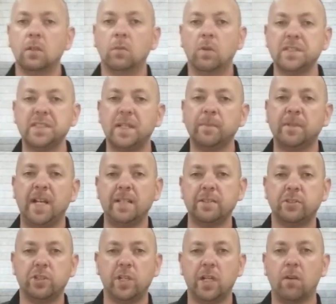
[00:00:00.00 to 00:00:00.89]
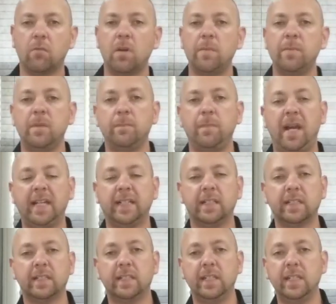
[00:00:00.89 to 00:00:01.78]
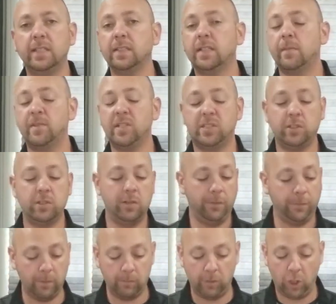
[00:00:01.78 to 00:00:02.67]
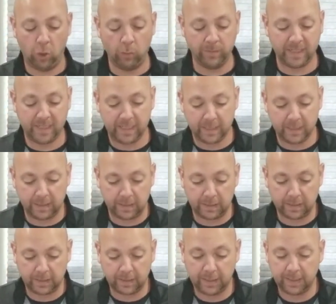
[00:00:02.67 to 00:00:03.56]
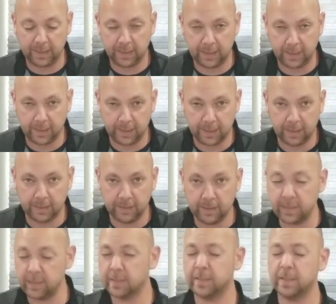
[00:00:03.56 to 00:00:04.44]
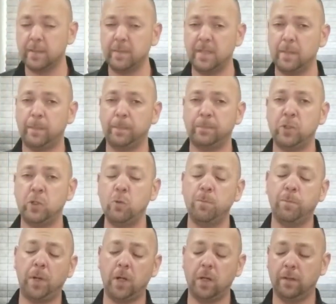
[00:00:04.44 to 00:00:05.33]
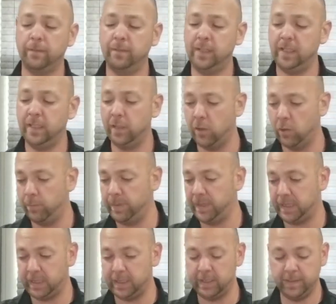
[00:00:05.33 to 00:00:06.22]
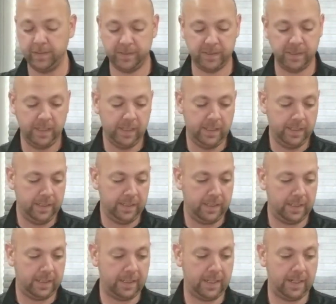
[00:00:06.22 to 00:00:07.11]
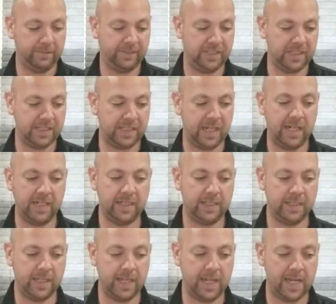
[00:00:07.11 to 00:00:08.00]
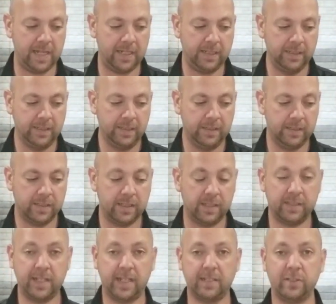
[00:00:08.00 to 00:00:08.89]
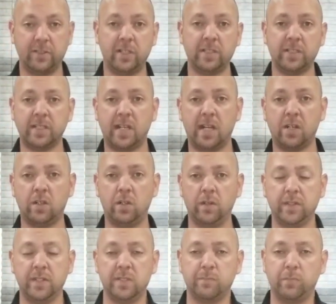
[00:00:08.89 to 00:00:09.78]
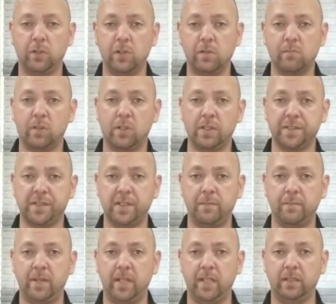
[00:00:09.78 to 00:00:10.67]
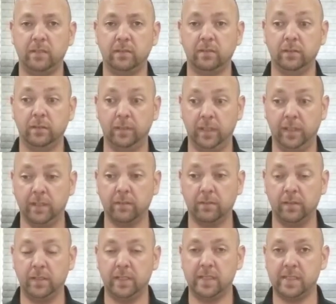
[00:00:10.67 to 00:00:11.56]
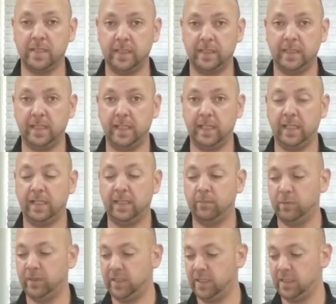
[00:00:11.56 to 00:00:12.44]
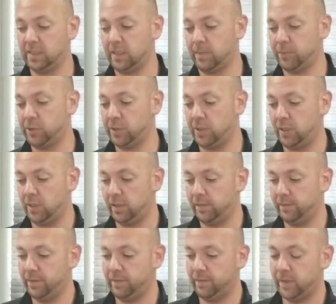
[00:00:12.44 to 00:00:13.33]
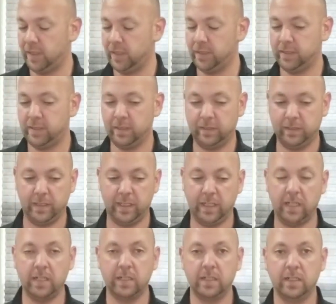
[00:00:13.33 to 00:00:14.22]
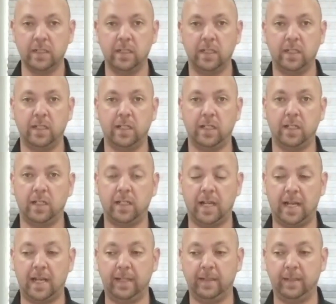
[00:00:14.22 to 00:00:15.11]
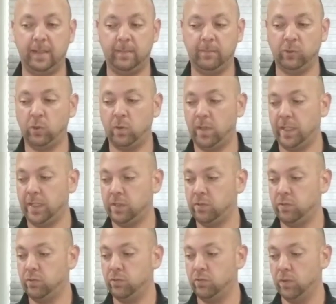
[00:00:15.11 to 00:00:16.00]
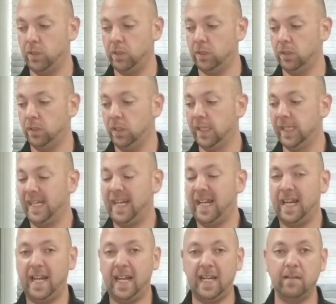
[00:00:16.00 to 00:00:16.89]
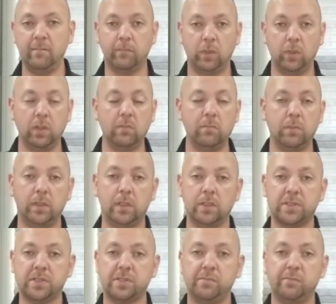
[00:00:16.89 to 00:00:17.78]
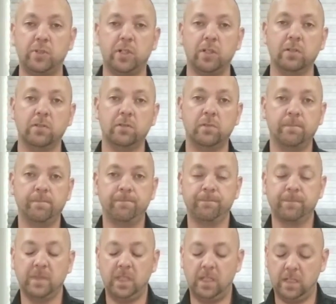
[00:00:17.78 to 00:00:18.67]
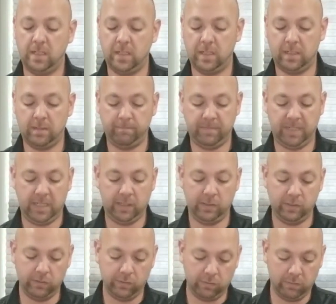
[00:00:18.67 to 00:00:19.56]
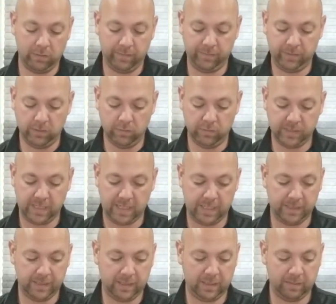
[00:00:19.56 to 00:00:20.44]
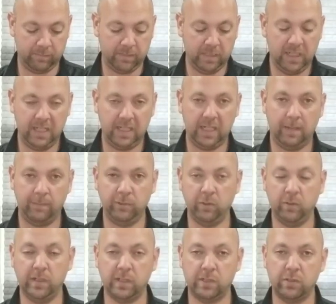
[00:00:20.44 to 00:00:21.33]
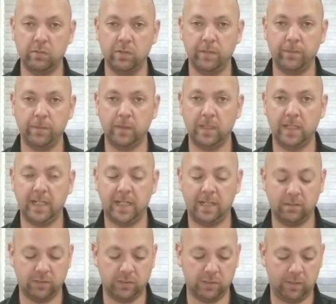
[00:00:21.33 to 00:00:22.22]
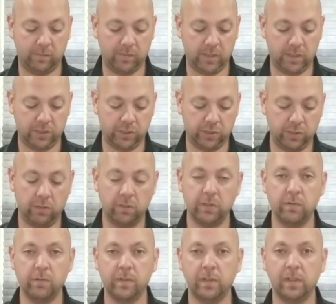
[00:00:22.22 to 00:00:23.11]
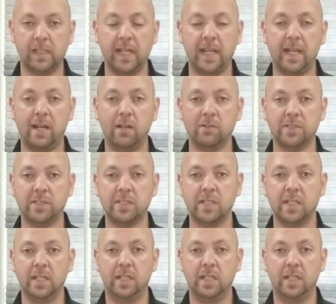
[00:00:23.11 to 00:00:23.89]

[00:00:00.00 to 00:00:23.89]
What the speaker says: What's up, guys? J.R. Raymond back again, coming to you from home again. And this is going to be a two-part video because I've decided that since I just got all these bowling balls in the mail, literally today, with the exception of the Volatility, I am going to drill 8 bowling balls tomorrow and do the reviews on them. And I'm doing 2 different layouts. So I'm going to show you the layouts.